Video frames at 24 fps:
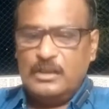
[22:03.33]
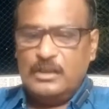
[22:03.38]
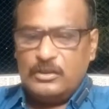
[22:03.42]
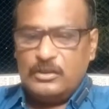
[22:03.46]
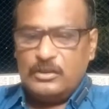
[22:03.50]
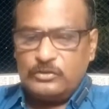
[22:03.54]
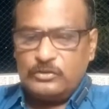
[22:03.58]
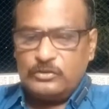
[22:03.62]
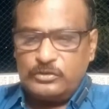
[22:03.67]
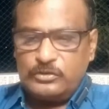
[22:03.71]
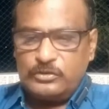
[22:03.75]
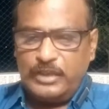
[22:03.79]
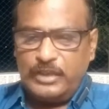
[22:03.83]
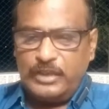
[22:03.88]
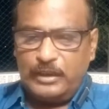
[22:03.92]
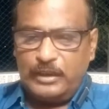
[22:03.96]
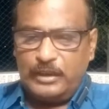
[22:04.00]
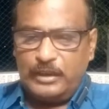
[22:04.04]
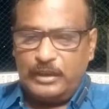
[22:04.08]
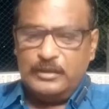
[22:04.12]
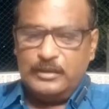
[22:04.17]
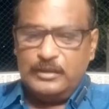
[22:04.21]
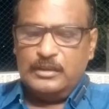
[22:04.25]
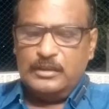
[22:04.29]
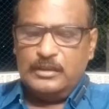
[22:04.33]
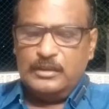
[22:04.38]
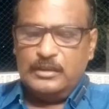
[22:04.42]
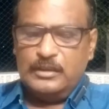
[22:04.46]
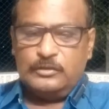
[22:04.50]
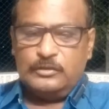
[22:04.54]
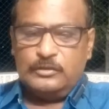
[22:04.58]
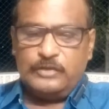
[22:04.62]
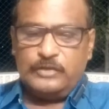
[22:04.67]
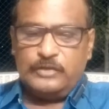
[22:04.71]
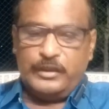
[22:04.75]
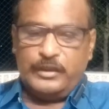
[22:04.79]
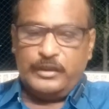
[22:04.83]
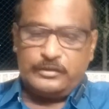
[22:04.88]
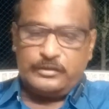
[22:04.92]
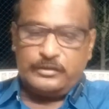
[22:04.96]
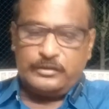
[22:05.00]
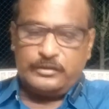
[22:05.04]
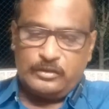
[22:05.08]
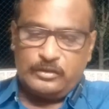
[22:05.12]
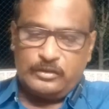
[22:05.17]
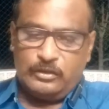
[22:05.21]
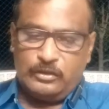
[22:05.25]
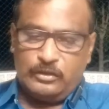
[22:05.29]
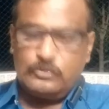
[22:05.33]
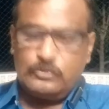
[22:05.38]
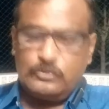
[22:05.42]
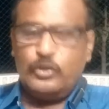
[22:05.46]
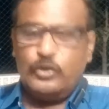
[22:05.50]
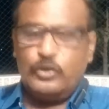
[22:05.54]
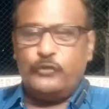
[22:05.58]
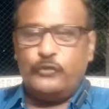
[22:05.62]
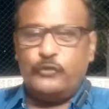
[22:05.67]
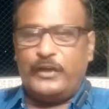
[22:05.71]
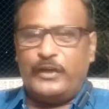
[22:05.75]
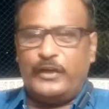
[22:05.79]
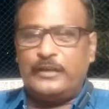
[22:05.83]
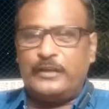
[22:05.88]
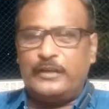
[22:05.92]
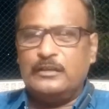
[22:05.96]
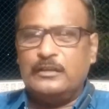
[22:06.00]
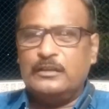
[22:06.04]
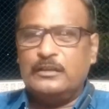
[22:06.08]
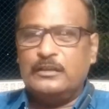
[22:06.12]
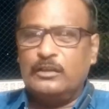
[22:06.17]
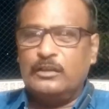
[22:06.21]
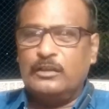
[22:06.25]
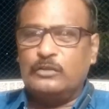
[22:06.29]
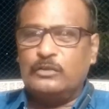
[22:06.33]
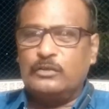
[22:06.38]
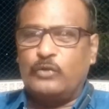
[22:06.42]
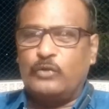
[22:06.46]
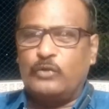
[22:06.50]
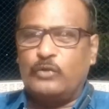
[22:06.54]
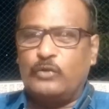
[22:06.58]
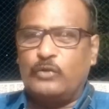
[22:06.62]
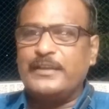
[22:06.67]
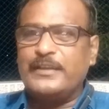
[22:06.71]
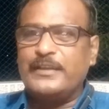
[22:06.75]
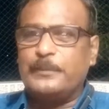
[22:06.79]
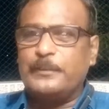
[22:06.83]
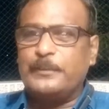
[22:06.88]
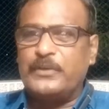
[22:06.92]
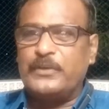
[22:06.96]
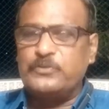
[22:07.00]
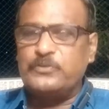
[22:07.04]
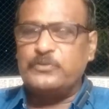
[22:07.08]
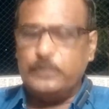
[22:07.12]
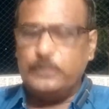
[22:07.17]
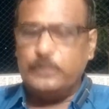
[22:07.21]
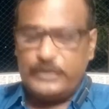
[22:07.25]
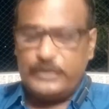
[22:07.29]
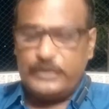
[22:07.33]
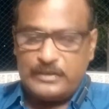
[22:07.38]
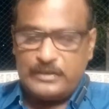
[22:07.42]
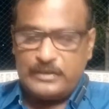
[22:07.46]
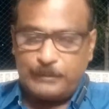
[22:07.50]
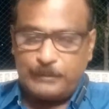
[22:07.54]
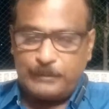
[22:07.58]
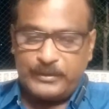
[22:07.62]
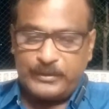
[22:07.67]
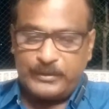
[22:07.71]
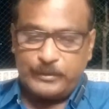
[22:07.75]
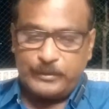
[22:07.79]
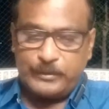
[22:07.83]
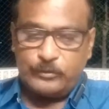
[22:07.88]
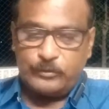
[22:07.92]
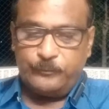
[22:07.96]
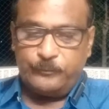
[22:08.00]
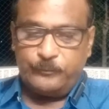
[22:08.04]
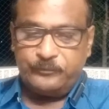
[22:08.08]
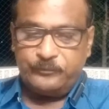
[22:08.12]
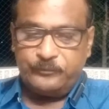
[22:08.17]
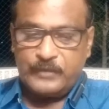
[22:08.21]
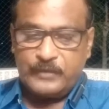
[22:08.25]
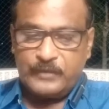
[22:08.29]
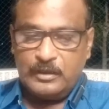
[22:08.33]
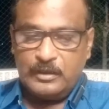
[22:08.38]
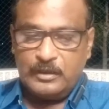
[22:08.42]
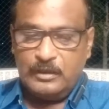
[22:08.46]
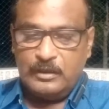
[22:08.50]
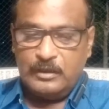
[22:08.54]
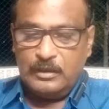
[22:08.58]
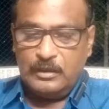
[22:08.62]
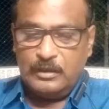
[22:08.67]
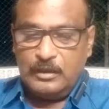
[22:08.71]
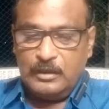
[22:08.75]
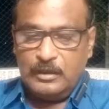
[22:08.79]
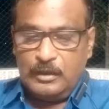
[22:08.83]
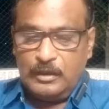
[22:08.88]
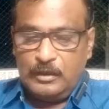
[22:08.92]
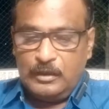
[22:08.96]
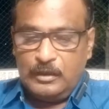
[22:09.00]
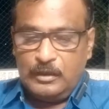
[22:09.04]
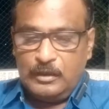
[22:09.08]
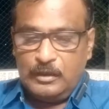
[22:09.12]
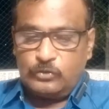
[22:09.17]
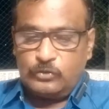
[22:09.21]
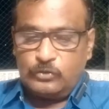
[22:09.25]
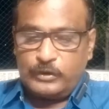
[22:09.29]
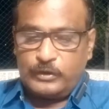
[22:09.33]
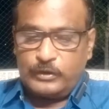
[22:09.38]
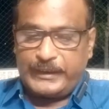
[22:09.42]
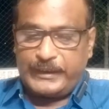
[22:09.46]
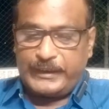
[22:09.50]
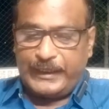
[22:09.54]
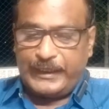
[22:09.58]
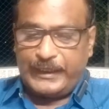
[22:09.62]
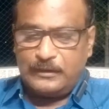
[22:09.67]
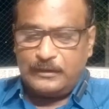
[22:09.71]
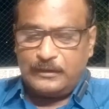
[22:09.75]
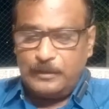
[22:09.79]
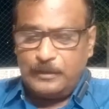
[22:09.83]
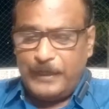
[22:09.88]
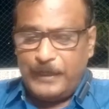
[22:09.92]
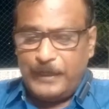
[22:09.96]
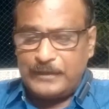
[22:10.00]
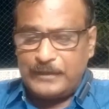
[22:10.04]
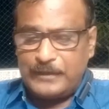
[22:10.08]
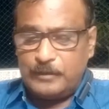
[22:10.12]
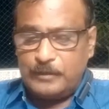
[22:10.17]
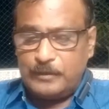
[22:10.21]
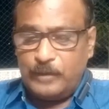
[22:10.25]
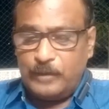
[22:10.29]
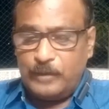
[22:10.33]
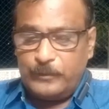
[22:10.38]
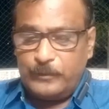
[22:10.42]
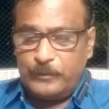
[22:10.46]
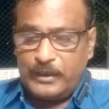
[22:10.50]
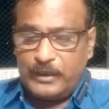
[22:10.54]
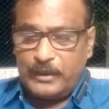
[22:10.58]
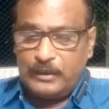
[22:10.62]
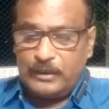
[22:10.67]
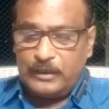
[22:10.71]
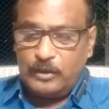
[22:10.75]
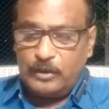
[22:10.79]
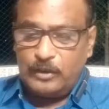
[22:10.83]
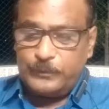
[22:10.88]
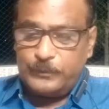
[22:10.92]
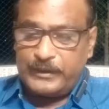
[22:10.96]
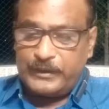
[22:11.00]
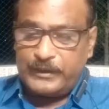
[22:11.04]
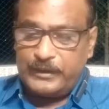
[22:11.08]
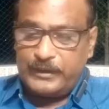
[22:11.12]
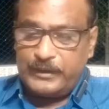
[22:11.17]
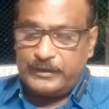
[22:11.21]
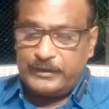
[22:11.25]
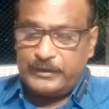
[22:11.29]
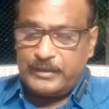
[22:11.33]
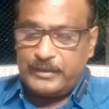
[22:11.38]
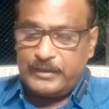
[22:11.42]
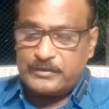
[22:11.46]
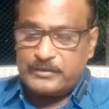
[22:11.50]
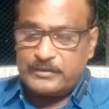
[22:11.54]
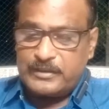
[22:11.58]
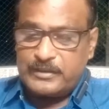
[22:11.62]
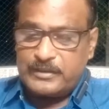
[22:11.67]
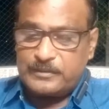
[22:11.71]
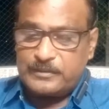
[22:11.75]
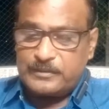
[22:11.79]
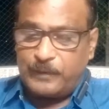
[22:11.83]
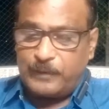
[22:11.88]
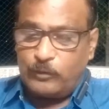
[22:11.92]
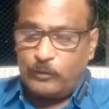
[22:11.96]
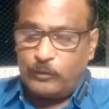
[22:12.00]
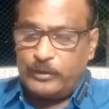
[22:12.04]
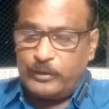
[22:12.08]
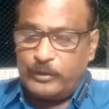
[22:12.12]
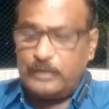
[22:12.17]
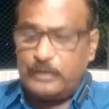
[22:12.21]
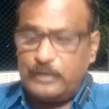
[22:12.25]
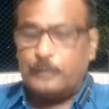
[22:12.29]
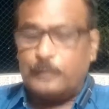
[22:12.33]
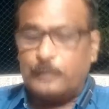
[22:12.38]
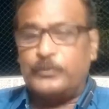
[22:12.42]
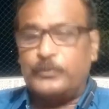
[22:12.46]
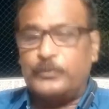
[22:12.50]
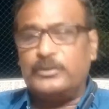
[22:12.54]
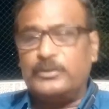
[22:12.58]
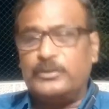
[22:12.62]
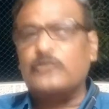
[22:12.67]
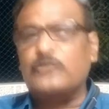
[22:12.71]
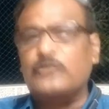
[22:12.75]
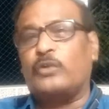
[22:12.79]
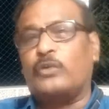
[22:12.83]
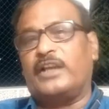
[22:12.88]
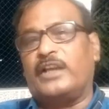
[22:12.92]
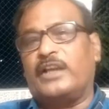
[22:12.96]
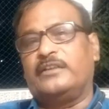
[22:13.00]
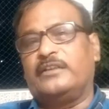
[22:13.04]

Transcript: So still, this uncodified law, Quranic principle is applicable. So greater part of Mohammedan law of inheritance is founded upon the Quran.